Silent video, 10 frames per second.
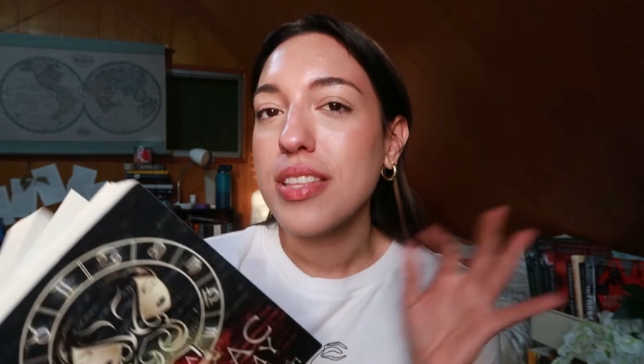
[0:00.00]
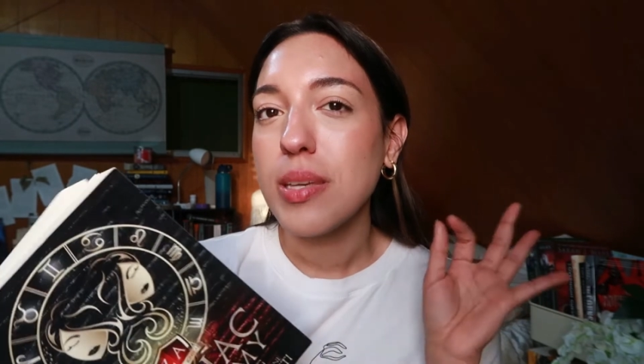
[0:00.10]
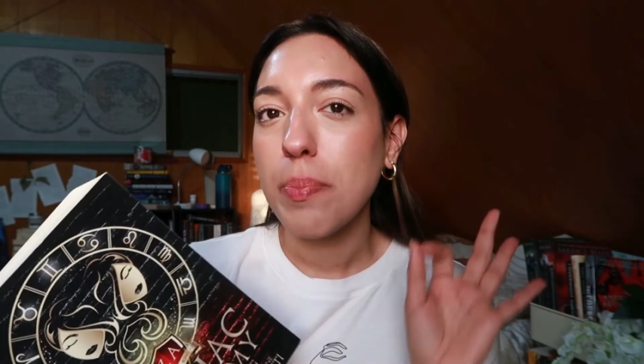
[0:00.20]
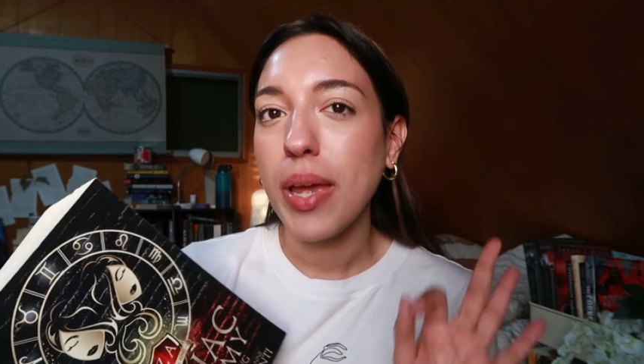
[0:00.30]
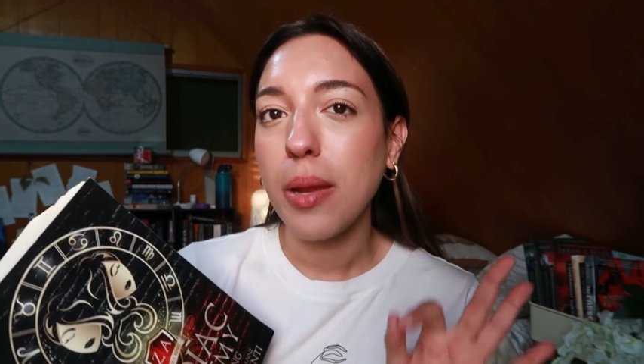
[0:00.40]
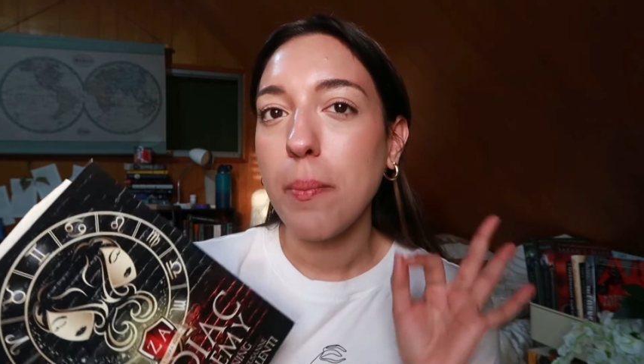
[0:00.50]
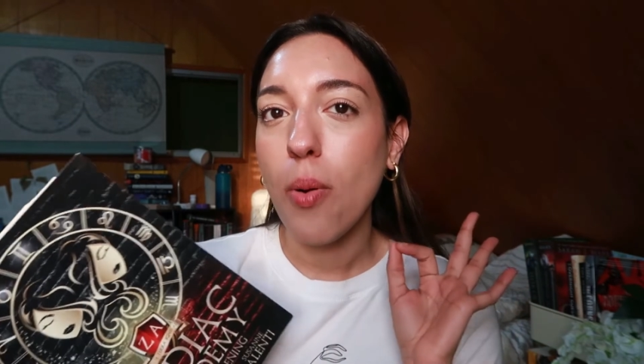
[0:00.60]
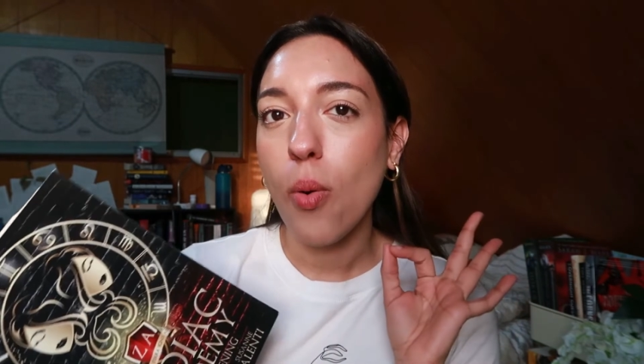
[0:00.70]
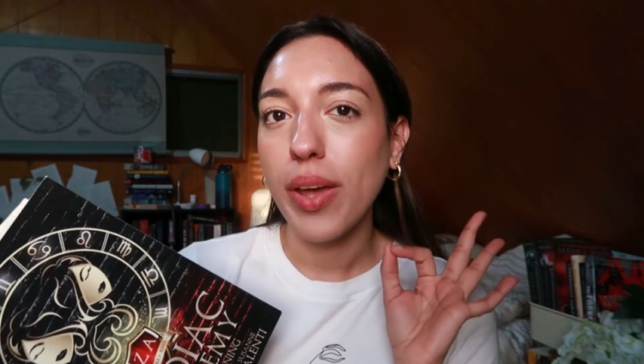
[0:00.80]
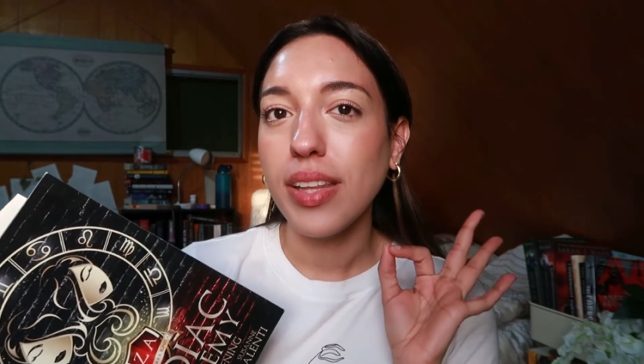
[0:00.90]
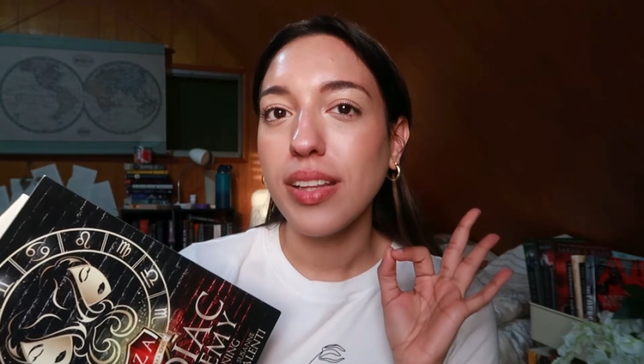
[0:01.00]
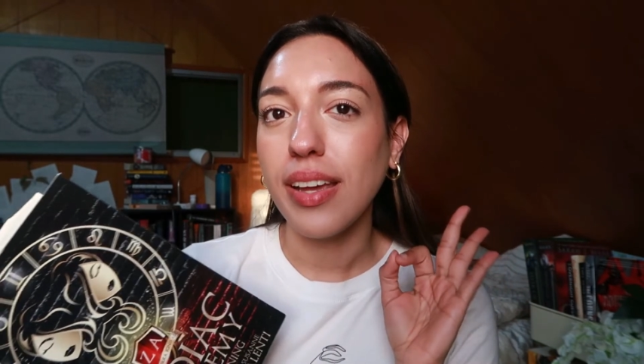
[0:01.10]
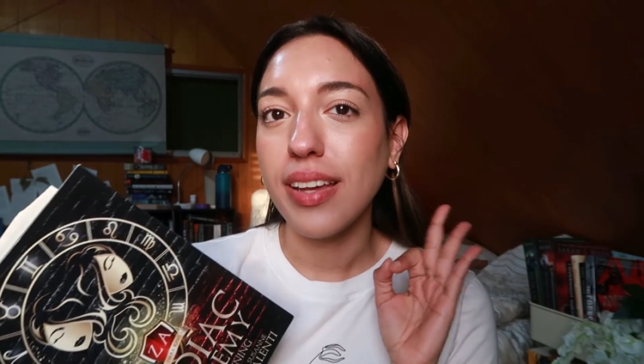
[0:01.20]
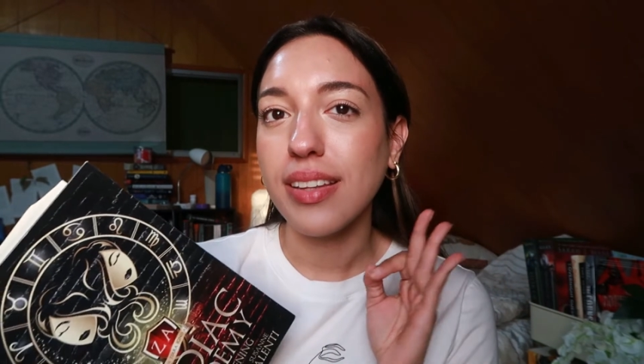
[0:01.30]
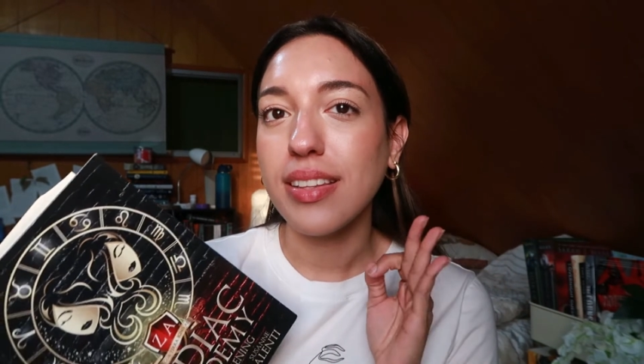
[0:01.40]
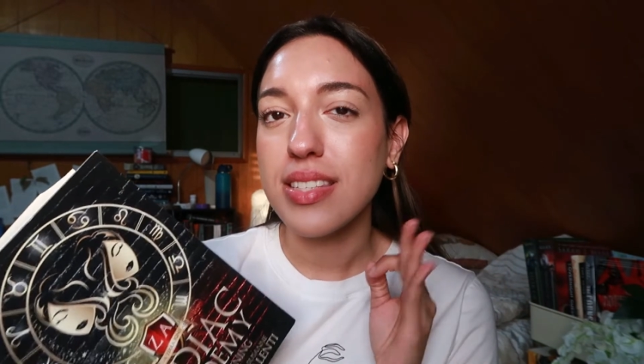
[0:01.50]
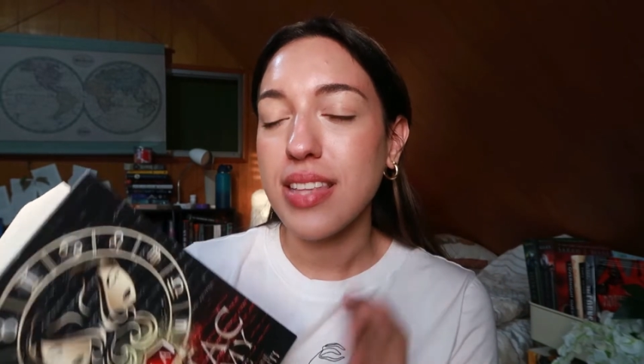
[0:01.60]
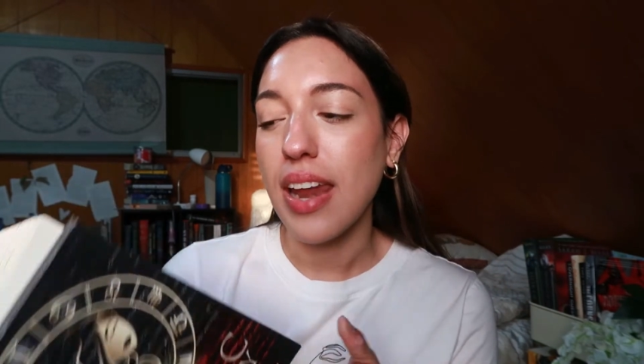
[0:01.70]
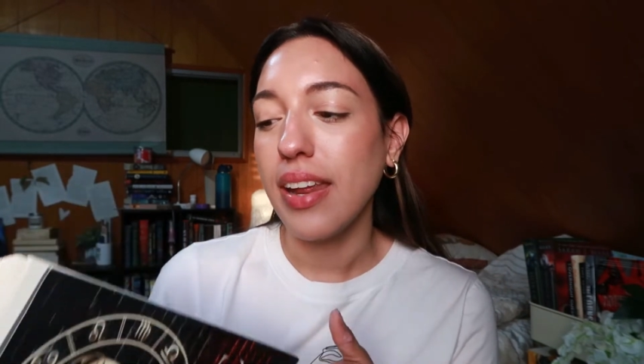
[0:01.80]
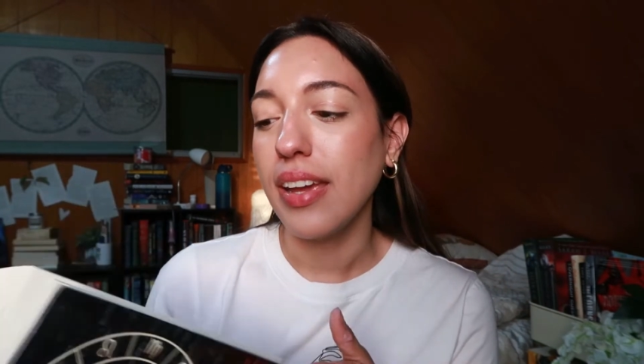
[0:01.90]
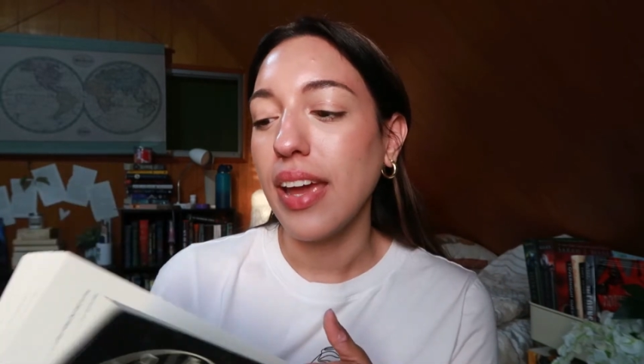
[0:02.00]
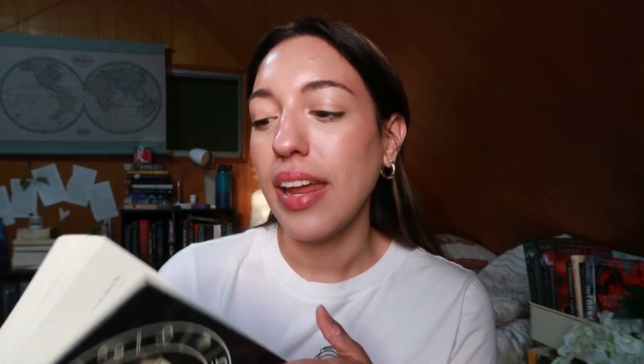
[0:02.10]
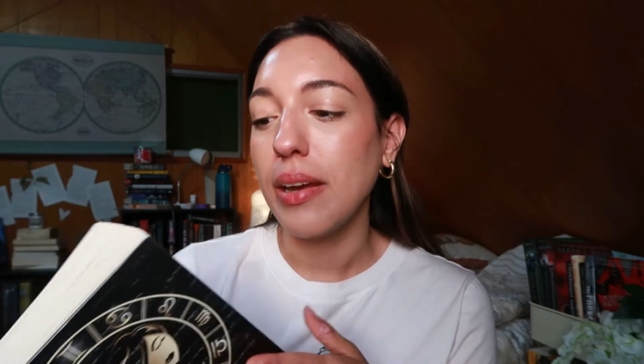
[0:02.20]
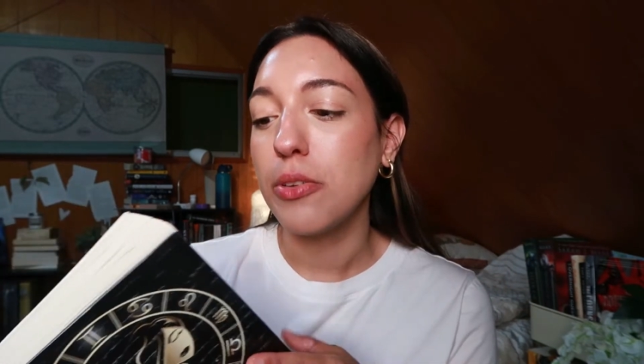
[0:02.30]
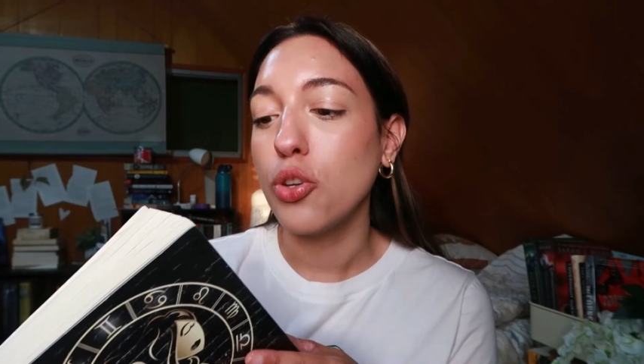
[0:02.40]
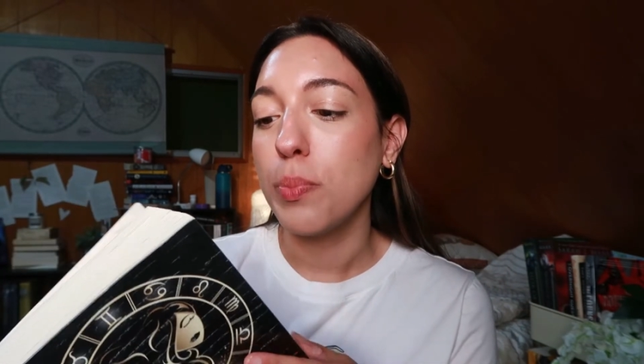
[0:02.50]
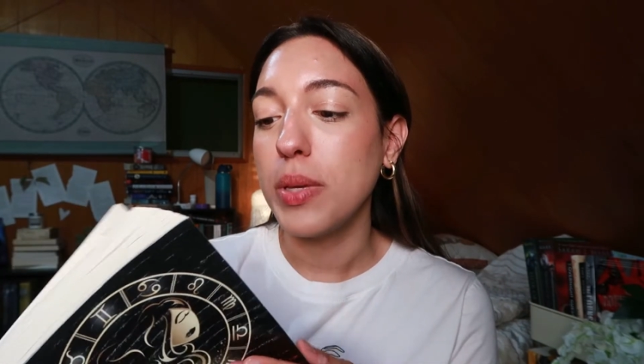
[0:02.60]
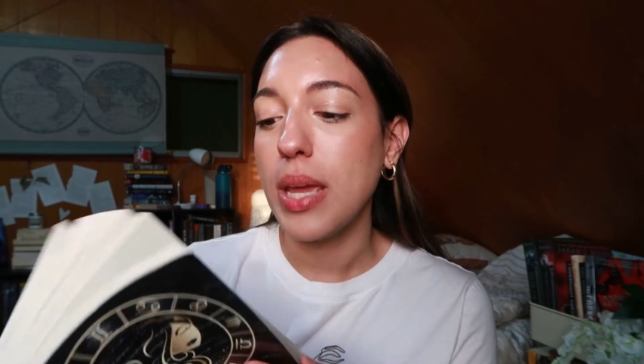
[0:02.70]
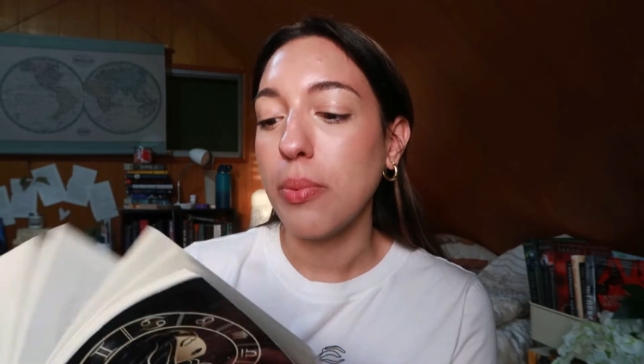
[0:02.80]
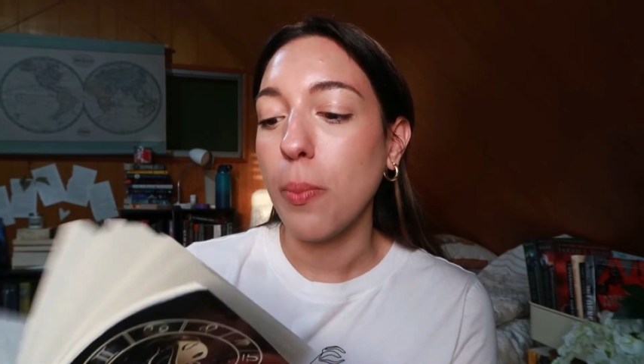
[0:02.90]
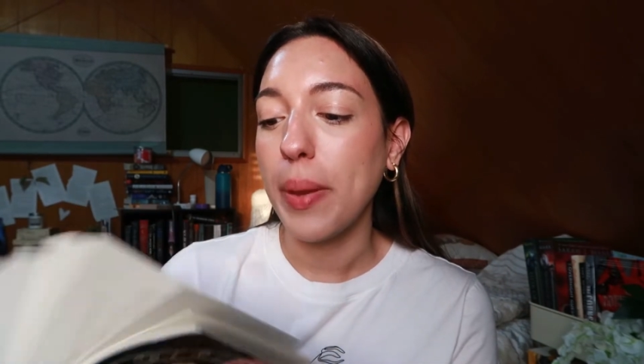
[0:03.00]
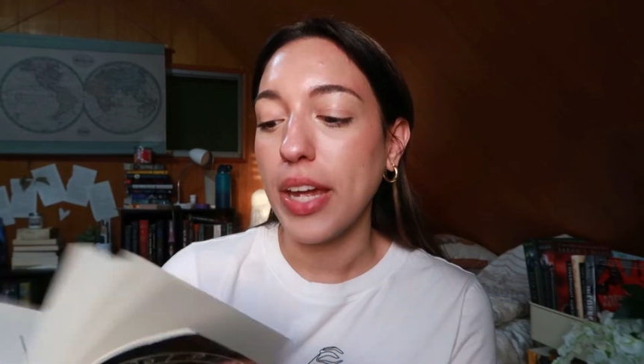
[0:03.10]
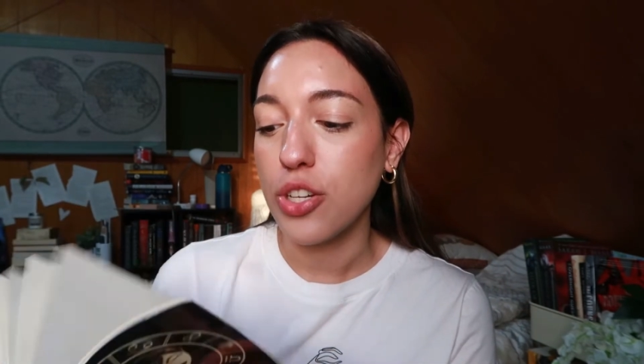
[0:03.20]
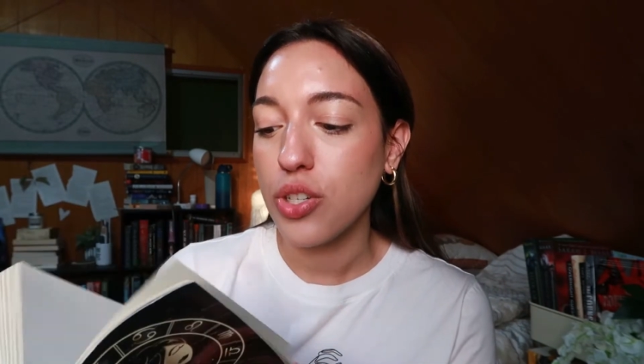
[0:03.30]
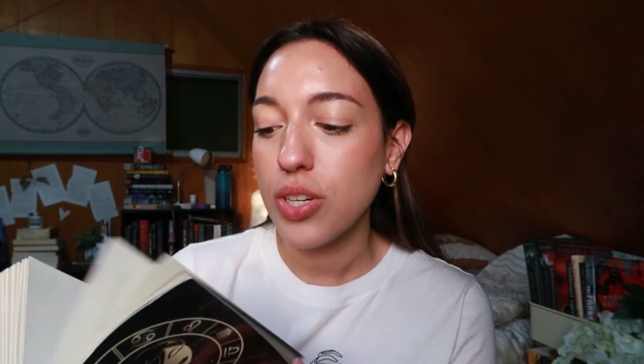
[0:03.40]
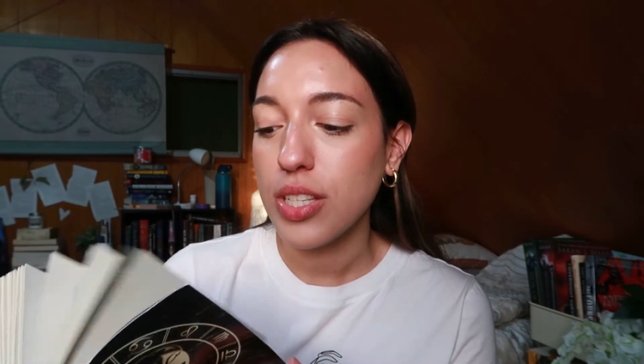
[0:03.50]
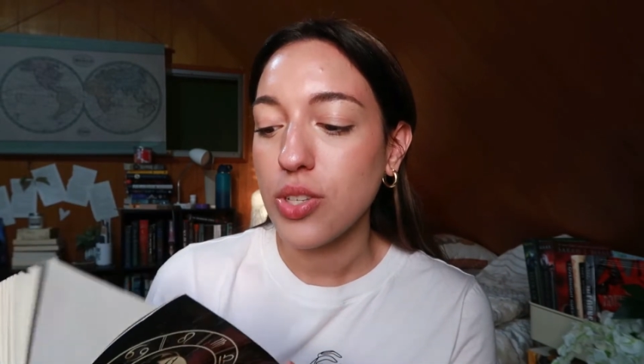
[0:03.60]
to pinpoint like the setting and to be able to picture it.